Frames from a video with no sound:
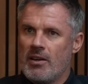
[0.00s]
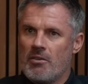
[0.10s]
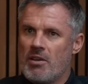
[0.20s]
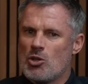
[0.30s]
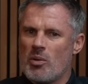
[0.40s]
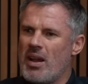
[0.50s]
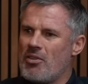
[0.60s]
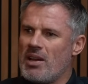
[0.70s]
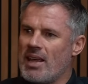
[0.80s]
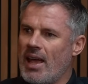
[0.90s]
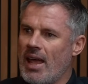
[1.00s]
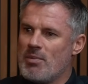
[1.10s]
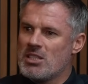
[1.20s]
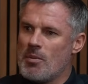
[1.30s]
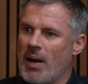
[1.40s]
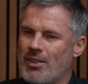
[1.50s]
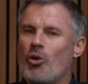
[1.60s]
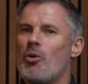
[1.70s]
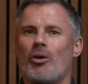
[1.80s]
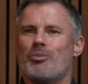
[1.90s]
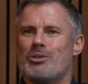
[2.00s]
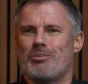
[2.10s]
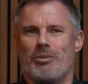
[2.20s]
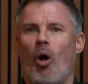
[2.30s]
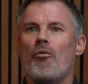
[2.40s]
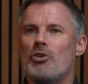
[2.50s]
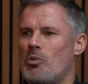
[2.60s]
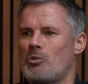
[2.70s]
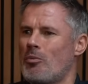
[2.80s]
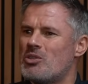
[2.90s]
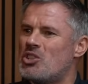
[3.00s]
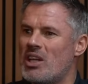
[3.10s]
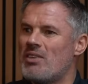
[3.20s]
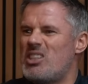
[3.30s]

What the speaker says: Really, so it never really came into me. The only one was obviously was probably Steve.